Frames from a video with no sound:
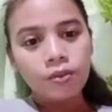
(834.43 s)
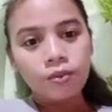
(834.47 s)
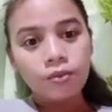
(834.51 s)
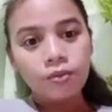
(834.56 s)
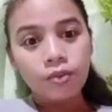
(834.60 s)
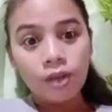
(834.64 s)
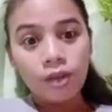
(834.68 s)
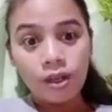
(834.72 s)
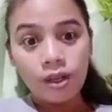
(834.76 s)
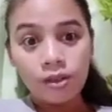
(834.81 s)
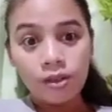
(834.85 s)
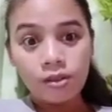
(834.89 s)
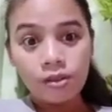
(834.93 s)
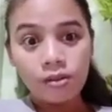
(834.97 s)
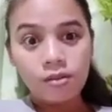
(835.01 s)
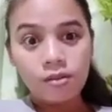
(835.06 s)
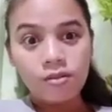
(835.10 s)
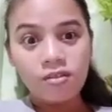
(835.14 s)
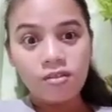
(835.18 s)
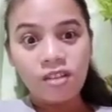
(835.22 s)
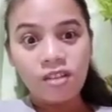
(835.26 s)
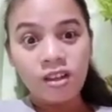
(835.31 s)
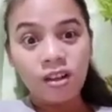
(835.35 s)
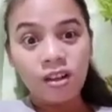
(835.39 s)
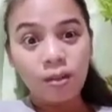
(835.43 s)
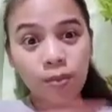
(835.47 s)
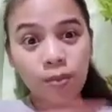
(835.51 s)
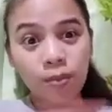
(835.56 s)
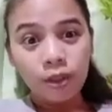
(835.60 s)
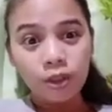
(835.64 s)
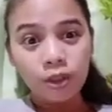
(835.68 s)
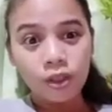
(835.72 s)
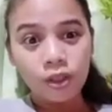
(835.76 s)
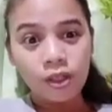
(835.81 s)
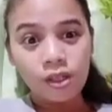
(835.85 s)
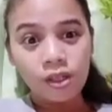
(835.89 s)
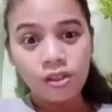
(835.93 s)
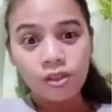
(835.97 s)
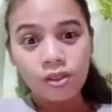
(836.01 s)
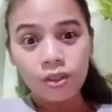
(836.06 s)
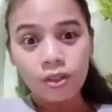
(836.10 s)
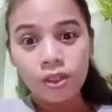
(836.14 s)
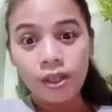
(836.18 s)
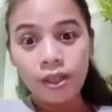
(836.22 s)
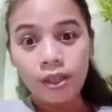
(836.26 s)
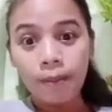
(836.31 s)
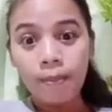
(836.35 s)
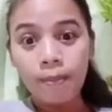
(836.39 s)
just in that materials
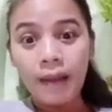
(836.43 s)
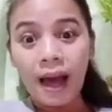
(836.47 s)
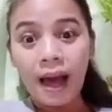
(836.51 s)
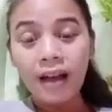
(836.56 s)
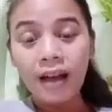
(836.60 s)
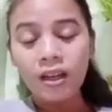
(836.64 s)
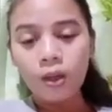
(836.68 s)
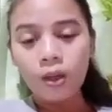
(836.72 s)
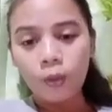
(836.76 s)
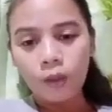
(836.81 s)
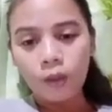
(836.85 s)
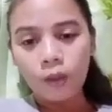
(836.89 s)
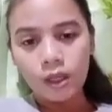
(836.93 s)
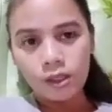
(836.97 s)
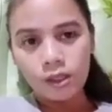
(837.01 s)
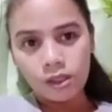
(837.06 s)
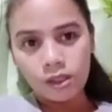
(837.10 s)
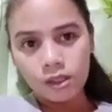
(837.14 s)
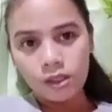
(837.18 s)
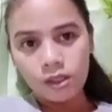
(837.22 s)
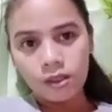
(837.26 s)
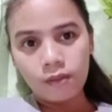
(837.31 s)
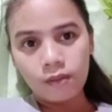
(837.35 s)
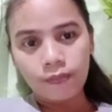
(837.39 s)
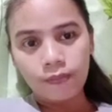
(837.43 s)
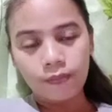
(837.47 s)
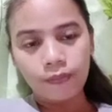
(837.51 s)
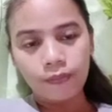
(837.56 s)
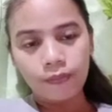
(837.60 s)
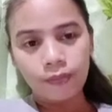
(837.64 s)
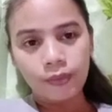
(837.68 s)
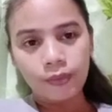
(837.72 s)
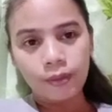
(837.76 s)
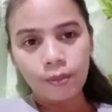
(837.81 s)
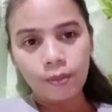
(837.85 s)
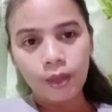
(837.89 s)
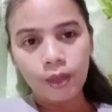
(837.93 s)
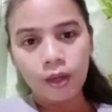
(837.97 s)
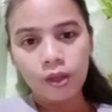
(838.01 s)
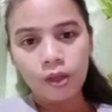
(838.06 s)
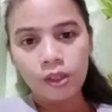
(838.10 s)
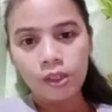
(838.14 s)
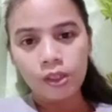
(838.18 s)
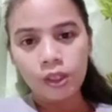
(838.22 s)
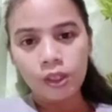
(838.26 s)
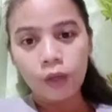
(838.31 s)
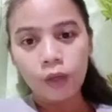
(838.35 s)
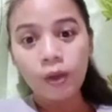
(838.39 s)
there's a blank quiz,
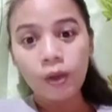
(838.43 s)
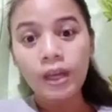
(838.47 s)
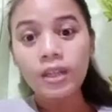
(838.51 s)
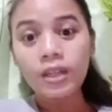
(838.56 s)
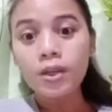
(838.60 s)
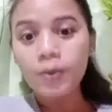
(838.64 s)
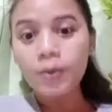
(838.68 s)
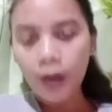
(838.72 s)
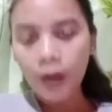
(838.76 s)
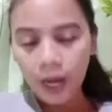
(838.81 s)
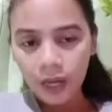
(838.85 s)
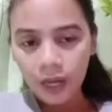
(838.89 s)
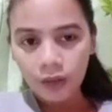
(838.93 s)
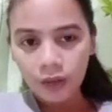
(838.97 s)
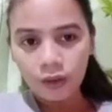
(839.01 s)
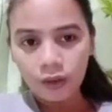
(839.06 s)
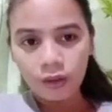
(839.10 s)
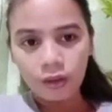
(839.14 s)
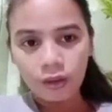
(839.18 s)
because you can create